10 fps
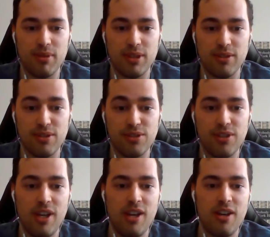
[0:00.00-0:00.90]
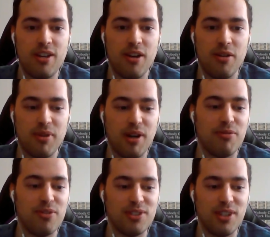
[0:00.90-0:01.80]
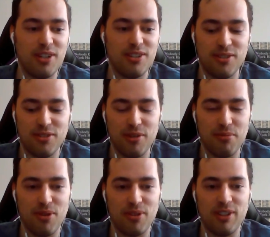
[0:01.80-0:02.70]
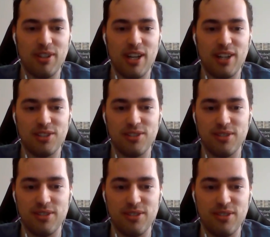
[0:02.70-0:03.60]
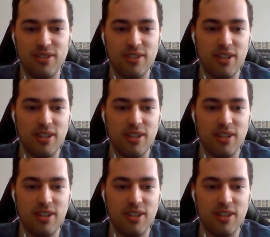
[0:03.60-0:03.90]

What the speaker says: because when I first got into internet marketing, I actually did